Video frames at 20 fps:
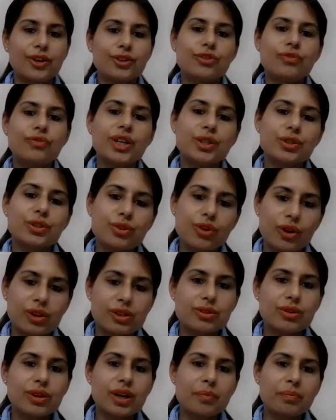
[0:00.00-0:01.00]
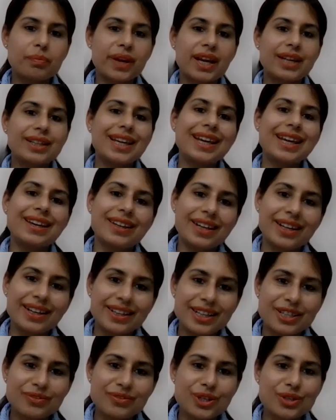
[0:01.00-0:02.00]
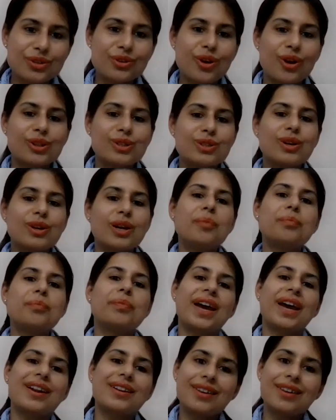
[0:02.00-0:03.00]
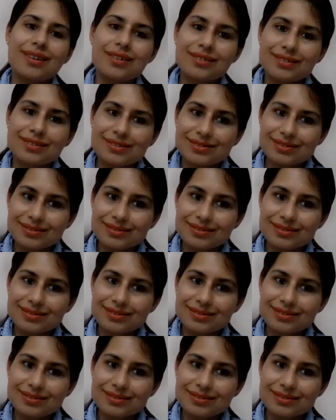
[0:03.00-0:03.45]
So we should also compare the ingredients. We should also compare the